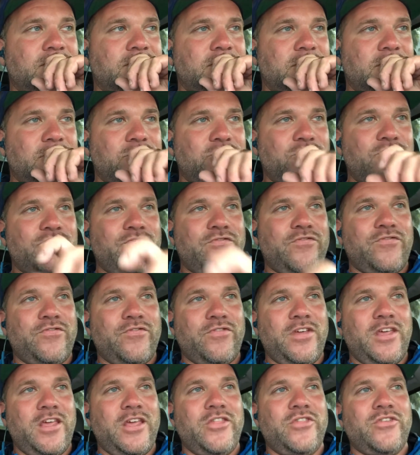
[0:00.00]
You've
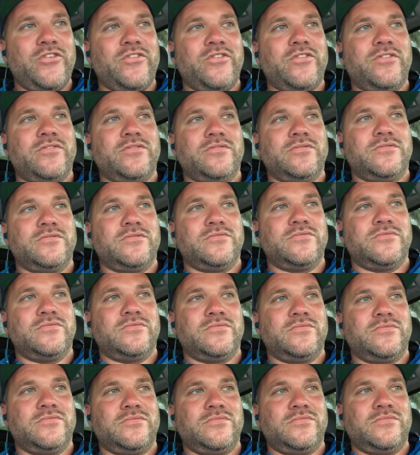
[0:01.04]
either
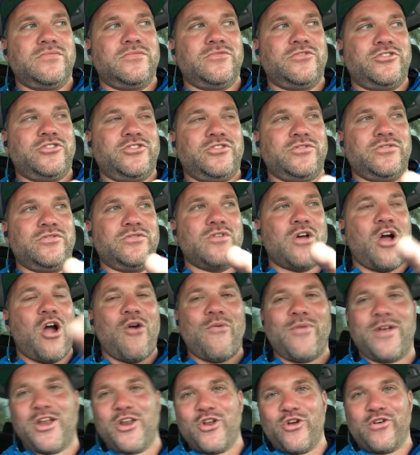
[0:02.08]

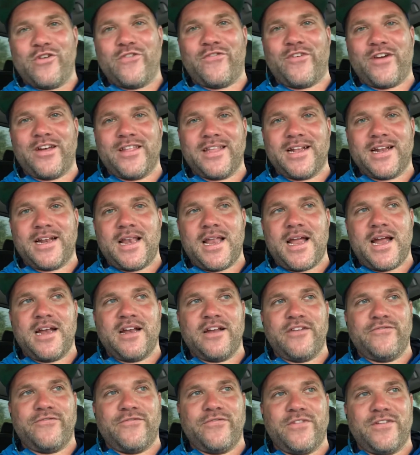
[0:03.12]
already notified the client
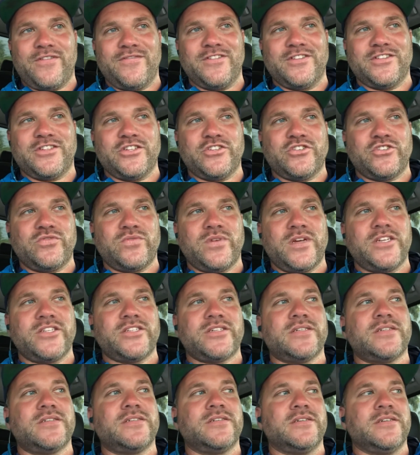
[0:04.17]
of the
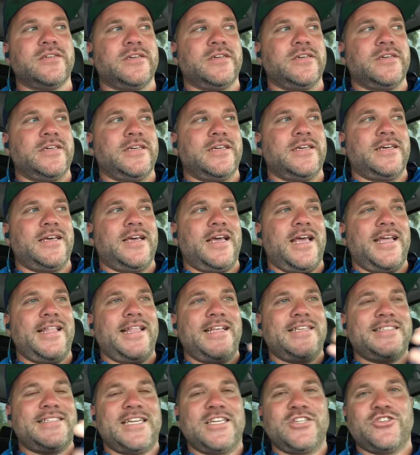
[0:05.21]
situation and
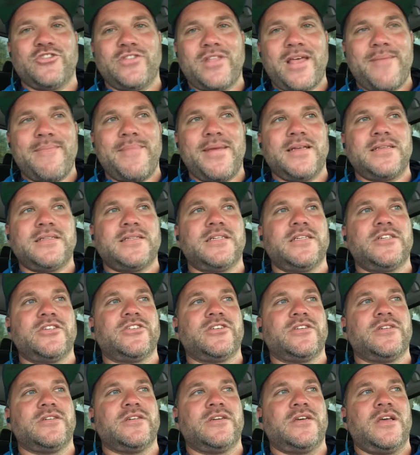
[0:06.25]
they sent you that message.